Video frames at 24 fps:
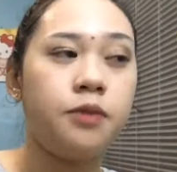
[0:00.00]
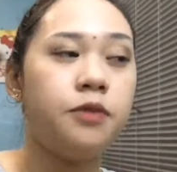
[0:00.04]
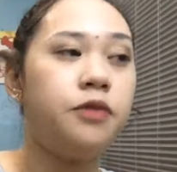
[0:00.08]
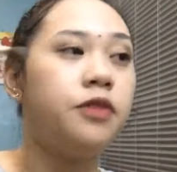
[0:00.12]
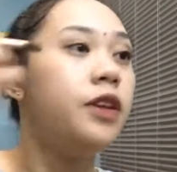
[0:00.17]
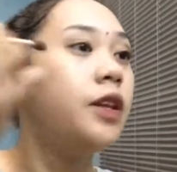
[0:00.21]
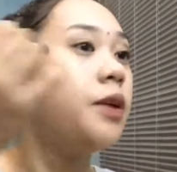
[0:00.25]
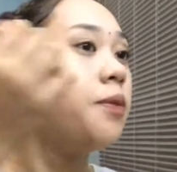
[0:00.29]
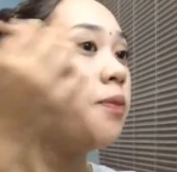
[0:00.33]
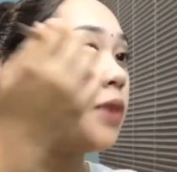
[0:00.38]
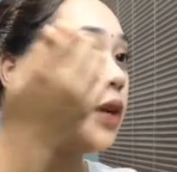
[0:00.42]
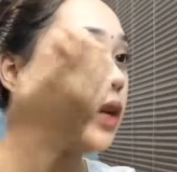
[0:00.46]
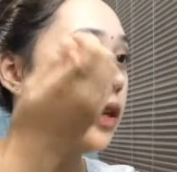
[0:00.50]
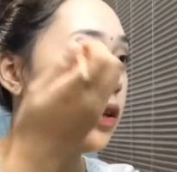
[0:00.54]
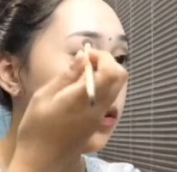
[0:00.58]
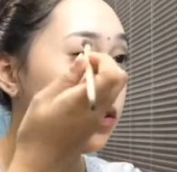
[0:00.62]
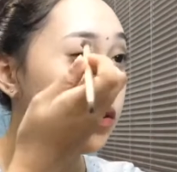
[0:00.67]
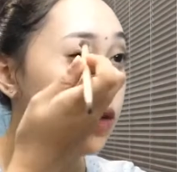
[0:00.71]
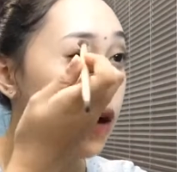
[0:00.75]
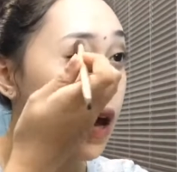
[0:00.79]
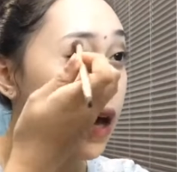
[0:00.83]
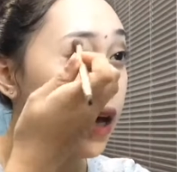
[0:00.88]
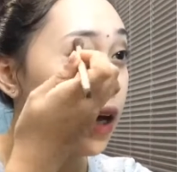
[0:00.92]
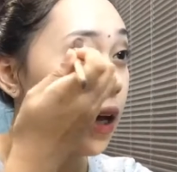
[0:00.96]
Filipino,
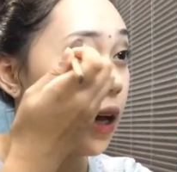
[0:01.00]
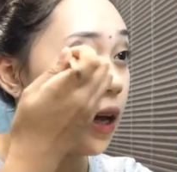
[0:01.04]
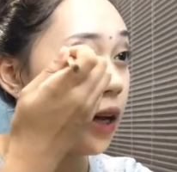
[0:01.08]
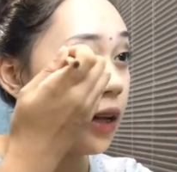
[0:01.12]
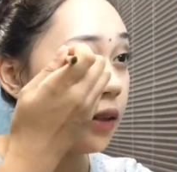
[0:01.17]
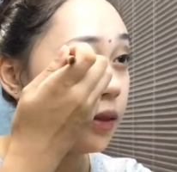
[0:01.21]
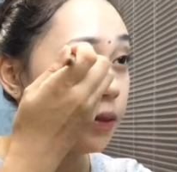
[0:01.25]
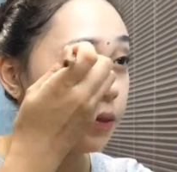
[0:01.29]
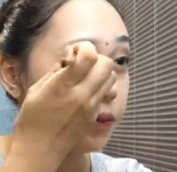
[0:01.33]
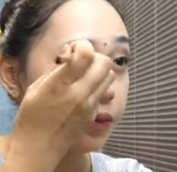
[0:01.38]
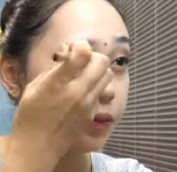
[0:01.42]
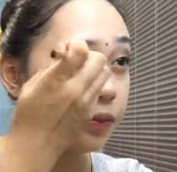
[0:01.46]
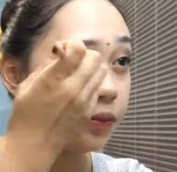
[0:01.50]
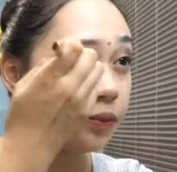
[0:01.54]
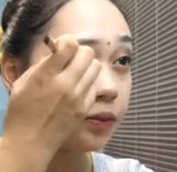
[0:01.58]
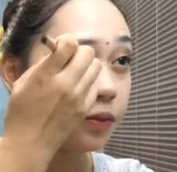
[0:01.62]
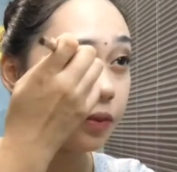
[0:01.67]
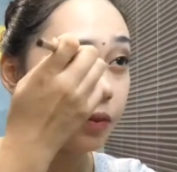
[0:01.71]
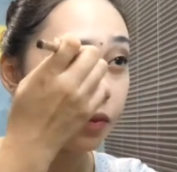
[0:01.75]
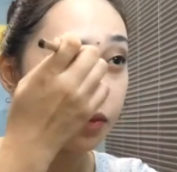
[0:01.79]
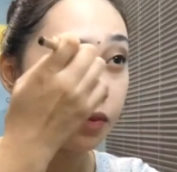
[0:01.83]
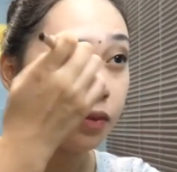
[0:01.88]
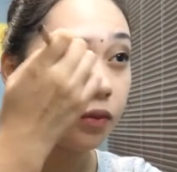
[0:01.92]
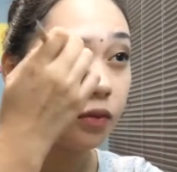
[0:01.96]
I can
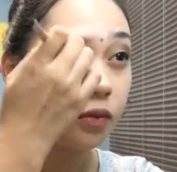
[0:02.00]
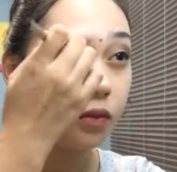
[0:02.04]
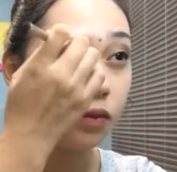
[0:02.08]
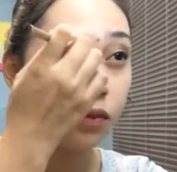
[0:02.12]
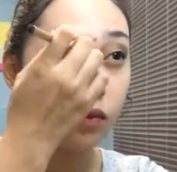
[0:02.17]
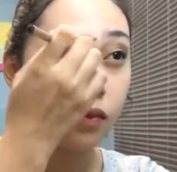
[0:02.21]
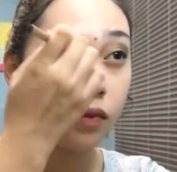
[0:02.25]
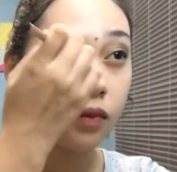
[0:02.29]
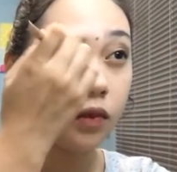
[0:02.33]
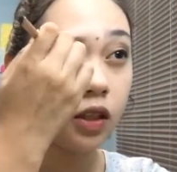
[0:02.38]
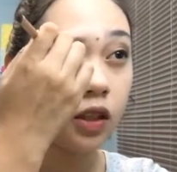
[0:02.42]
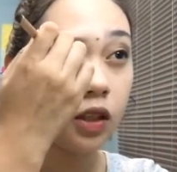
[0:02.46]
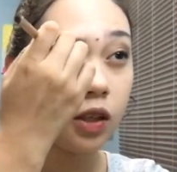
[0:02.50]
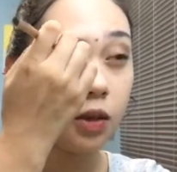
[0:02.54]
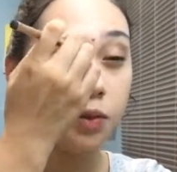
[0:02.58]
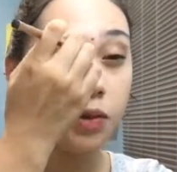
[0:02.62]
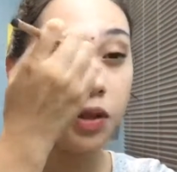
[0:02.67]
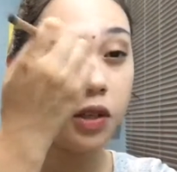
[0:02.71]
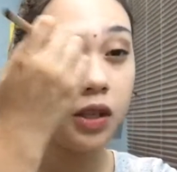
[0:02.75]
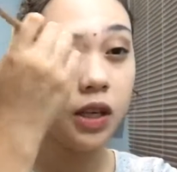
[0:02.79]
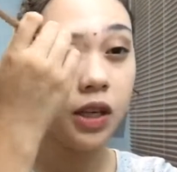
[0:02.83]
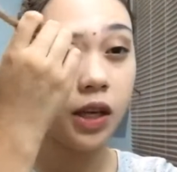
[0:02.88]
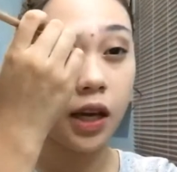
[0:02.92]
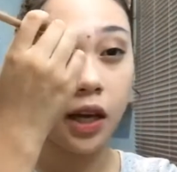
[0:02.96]

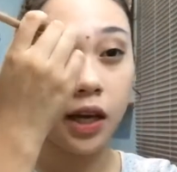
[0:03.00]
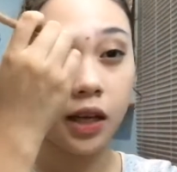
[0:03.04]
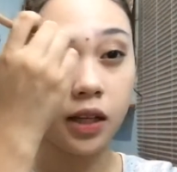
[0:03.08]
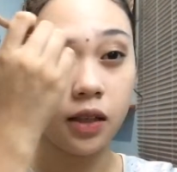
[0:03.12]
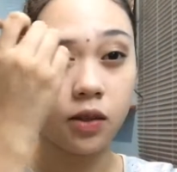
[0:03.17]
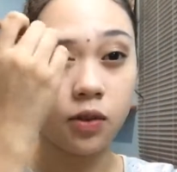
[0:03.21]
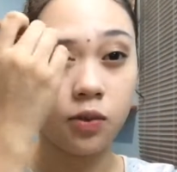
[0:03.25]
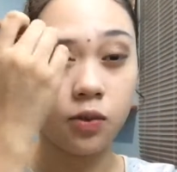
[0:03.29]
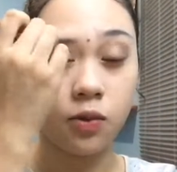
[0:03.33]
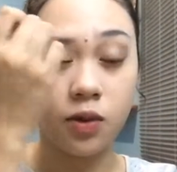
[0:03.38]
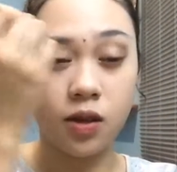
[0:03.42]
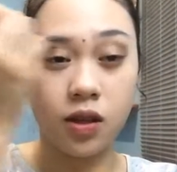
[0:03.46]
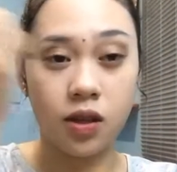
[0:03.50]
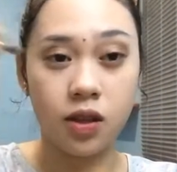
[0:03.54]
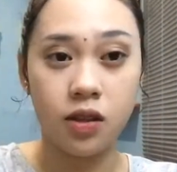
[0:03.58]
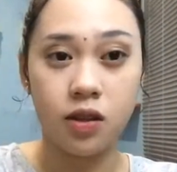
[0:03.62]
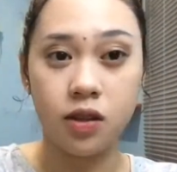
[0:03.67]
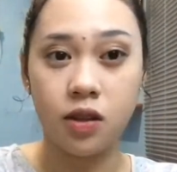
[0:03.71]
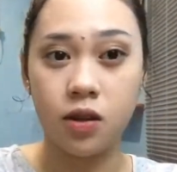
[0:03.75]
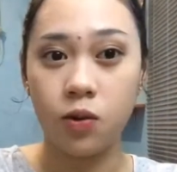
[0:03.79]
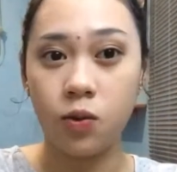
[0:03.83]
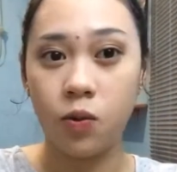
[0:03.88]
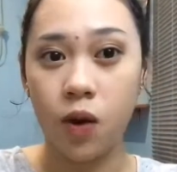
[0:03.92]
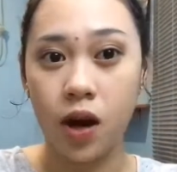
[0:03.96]
communicate
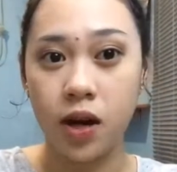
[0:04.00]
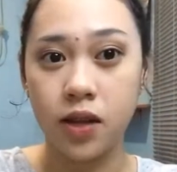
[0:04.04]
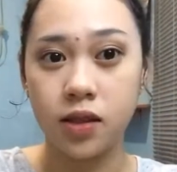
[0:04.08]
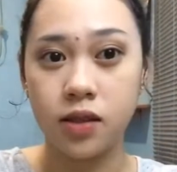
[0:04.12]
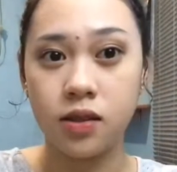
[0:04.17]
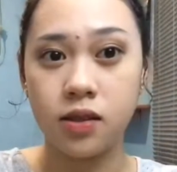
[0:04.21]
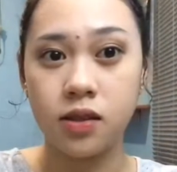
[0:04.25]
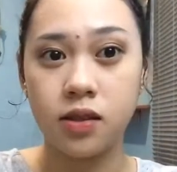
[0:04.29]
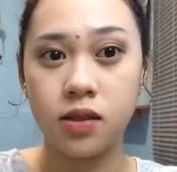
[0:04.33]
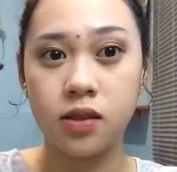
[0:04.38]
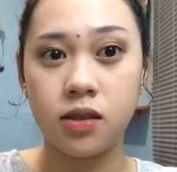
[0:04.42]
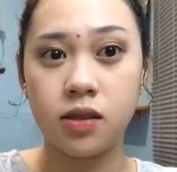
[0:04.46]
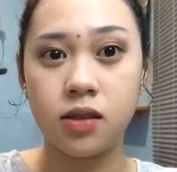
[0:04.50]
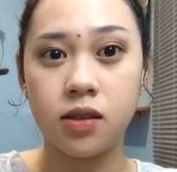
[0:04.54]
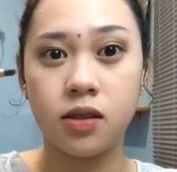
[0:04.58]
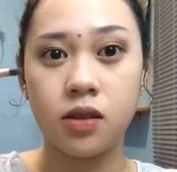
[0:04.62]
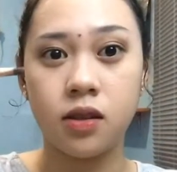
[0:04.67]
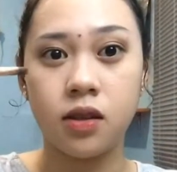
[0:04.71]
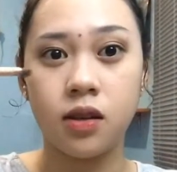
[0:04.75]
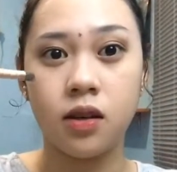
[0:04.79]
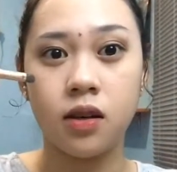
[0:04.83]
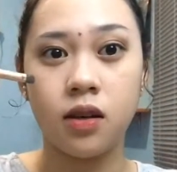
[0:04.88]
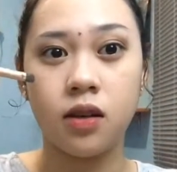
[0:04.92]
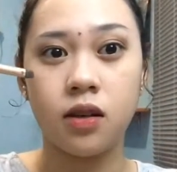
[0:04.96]
with the ones
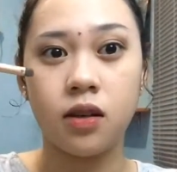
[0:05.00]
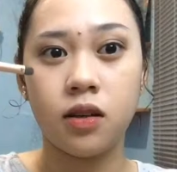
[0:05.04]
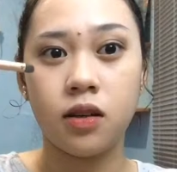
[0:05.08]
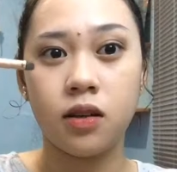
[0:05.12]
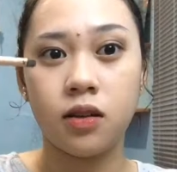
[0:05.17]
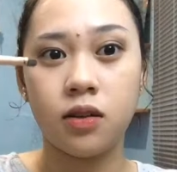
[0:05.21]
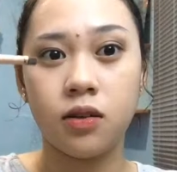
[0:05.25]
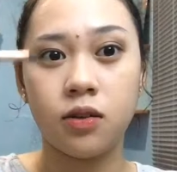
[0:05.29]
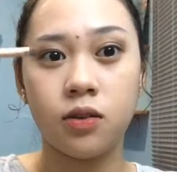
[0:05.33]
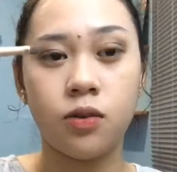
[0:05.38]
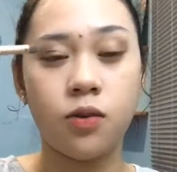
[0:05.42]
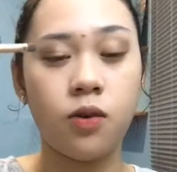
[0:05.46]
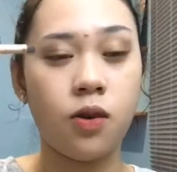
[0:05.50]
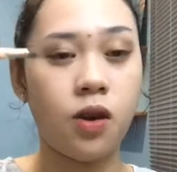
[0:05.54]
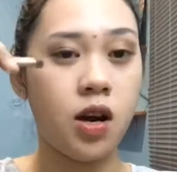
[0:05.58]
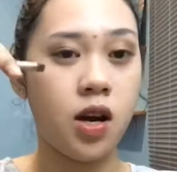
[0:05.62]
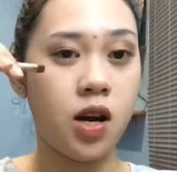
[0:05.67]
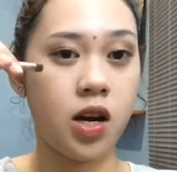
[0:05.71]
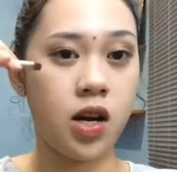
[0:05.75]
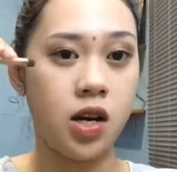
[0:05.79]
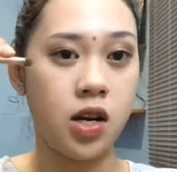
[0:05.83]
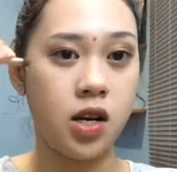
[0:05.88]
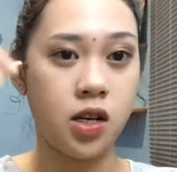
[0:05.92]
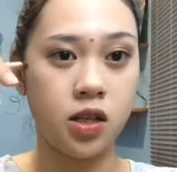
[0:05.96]
who
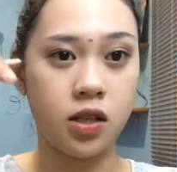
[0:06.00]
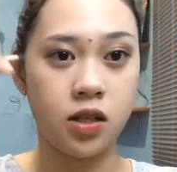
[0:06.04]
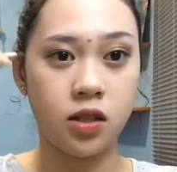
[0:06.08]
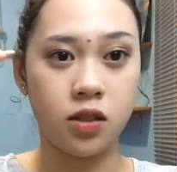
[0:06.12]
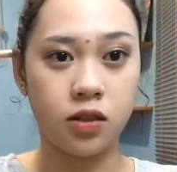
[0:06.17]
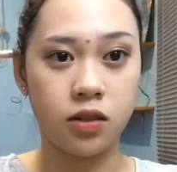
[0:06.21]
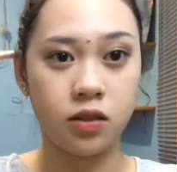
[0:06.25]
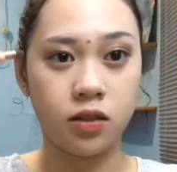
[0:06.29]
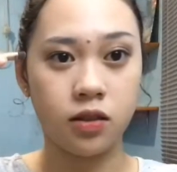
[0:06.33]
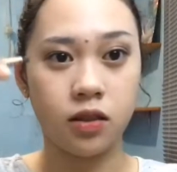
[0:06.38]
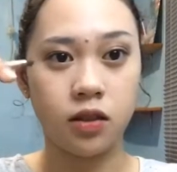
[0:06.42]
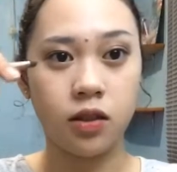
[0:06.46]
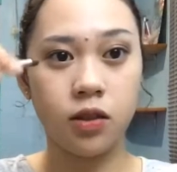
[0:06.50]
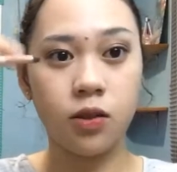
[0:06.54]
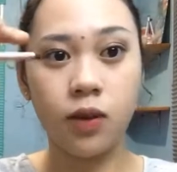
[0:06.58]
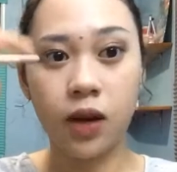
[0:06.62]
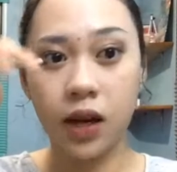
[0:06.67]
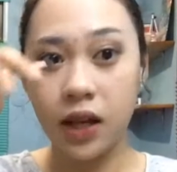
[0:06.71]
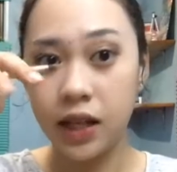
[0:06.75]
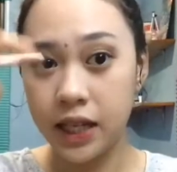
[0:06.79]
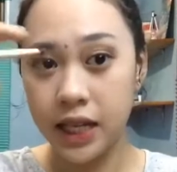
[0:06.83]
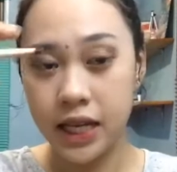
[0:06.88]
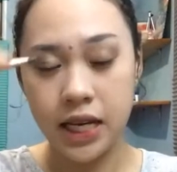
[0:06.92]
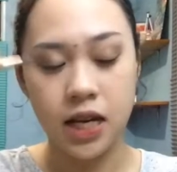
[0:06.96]
are
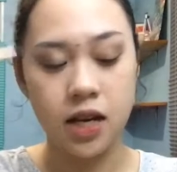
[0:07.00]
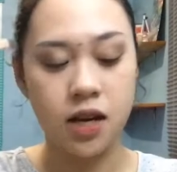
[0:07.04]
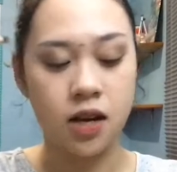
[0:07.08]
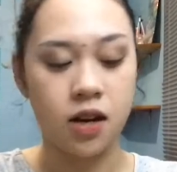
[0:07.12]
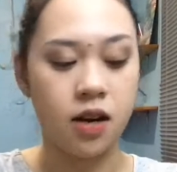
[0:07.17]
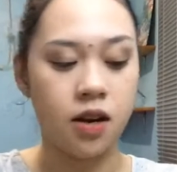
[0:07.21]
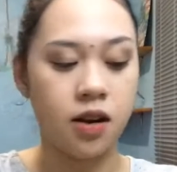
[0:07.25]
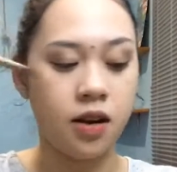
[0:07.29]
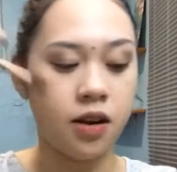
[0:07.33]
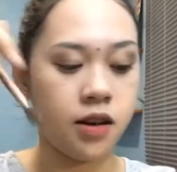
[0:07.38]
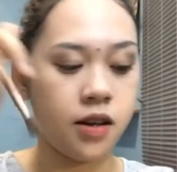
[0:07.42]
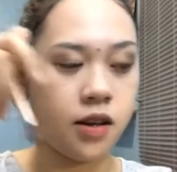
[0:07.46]
locally here.